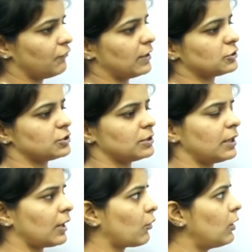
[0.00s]
inflation
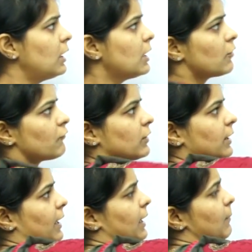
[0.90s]
and all with
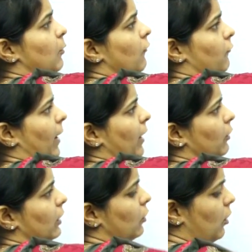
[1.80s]
the help of
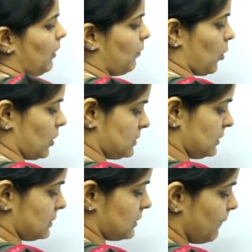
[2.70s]
macroeconomic
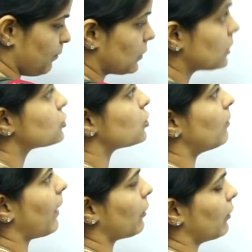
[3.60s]
policies. So
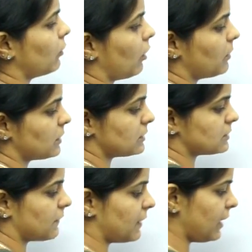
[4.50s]
macroeconomics
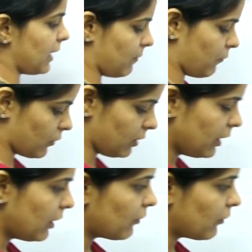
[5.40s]
is very helpful